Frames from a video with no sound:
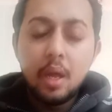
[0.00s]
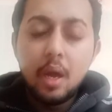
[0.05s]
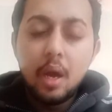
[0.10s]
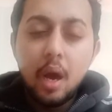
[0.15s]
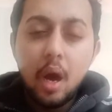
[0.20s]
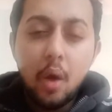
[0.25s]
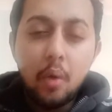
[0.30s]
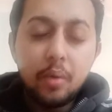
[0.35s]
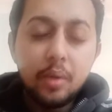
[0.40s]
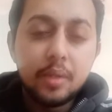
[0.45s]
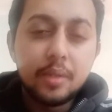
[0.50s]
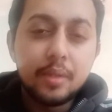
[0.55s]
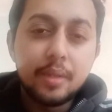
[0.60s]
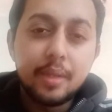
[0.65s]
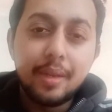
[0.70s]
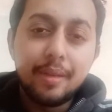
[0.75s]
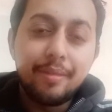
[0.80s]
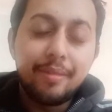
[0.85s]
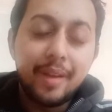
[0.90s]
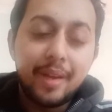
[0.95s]
How does the
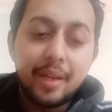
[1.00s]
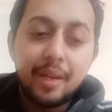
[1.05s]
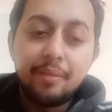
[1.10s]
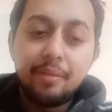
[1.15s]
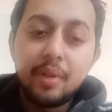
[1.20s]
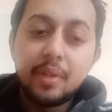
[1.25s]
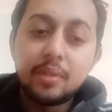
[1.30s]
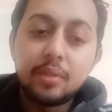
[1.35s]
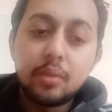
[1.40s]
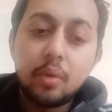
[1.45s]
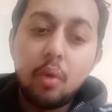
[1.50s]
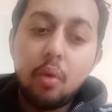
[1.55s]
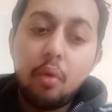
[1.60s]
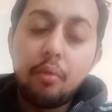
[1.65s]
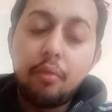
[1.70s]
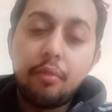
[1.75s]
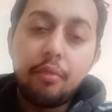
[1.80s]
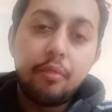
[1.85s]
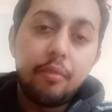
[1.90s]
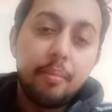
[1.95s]
effectiveness
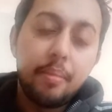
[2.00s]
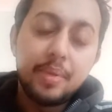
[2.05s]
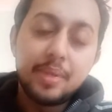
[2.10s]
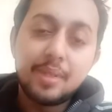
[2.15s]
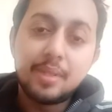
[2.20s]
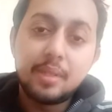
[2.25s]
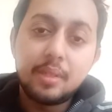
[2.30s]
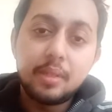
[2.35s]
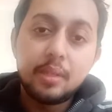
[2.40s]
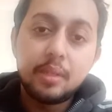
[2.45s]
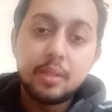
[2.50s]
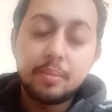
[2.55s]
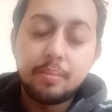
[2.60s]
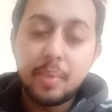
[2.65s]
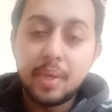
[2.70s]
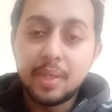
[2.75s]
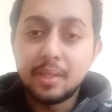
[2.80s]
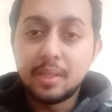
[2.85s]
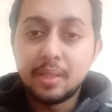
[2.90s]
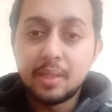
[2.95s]
of business
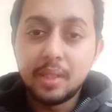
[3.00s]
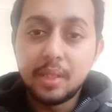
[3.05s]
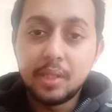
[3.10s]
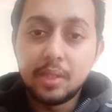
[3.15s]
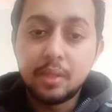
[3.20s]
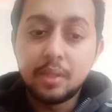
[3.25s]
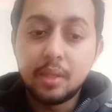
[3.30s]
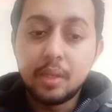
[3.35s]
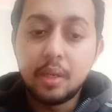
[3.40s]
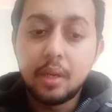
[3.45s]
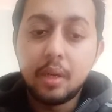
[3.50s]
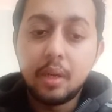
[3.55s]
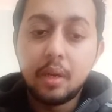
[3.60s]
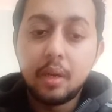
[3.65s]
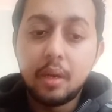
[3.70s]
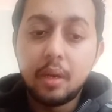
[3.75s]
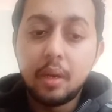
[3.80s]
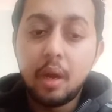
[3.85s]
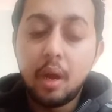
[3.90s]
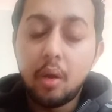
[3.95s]
presentation
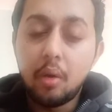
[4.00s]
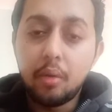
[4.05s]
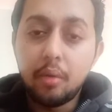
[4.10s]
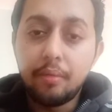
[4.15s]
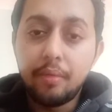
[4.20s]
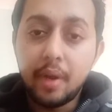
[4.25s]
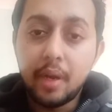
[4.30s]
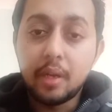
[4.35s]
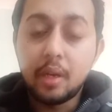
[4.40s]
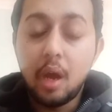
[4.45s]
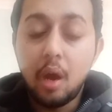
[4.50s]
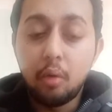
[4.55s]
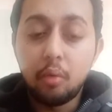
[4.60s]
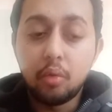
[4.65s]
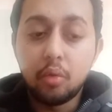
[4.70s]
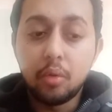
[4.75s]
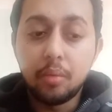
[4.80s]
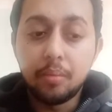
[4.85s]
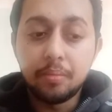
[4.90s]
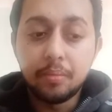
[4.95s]
affect
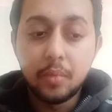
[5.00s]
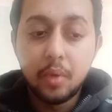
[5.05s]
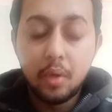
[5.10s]
outcome?